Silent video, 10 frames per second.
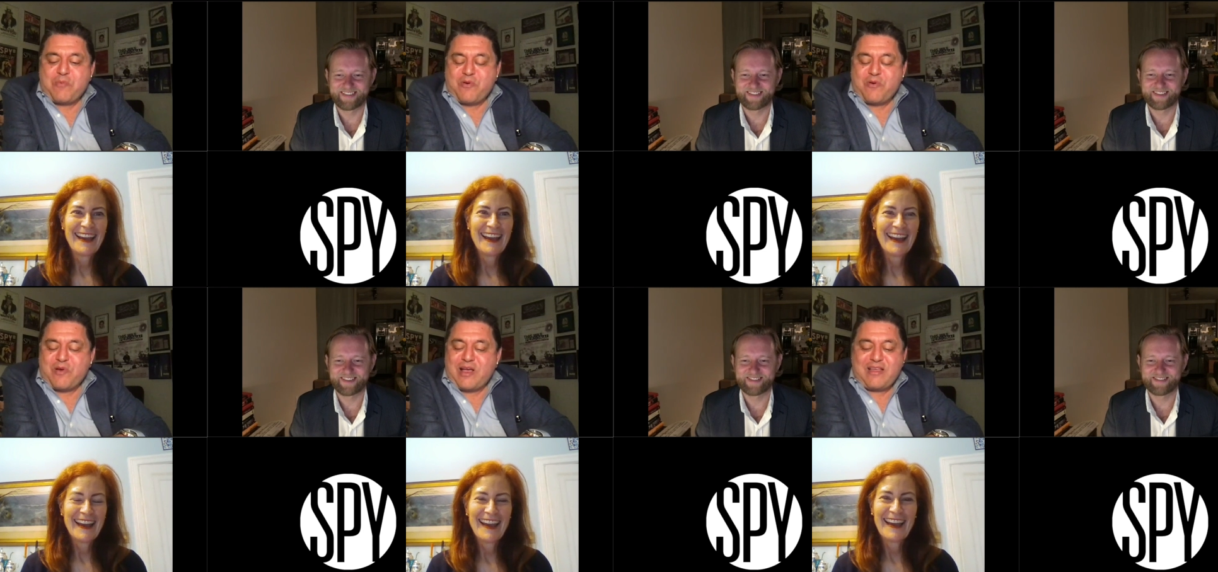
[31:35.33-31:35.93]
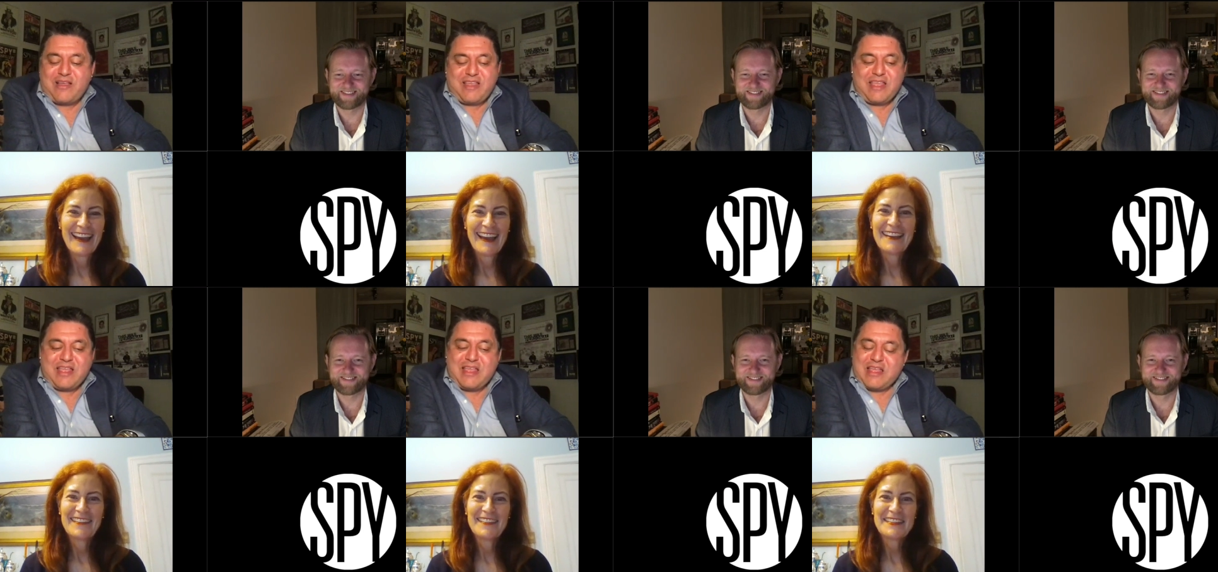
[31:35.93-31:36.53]
Speaker 1: that, I remember, uh,
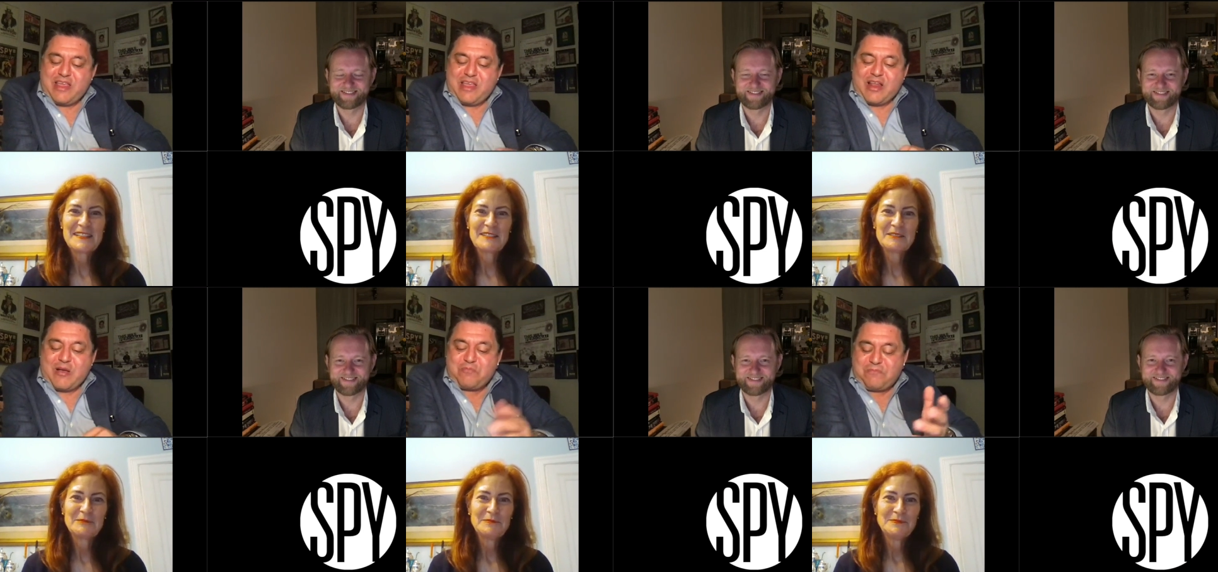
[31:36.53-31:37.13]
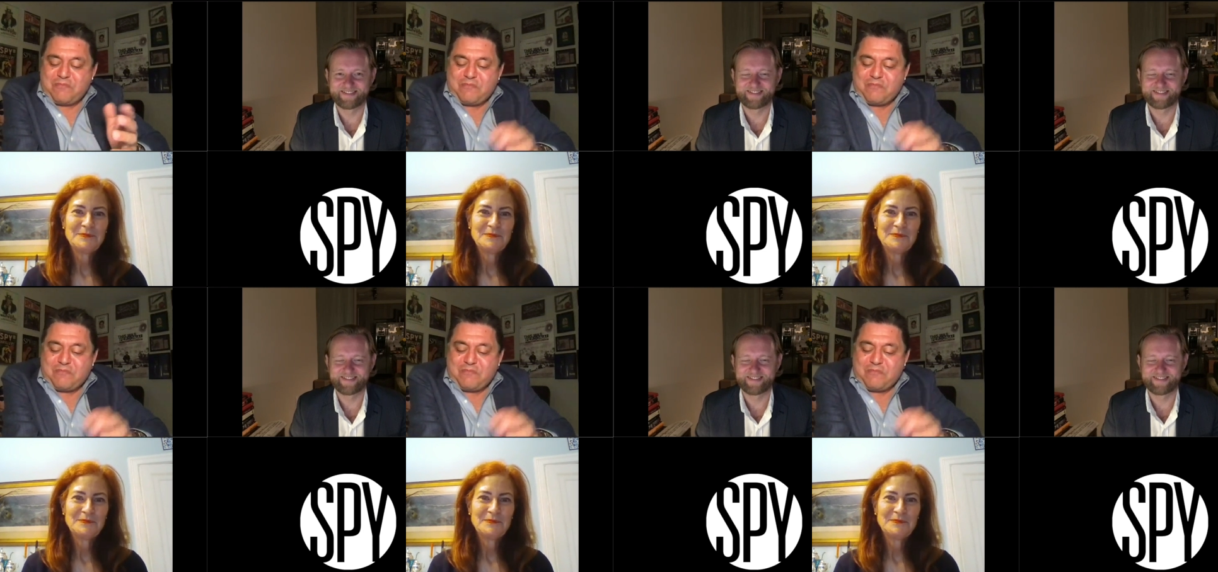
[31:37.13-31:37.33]
you know,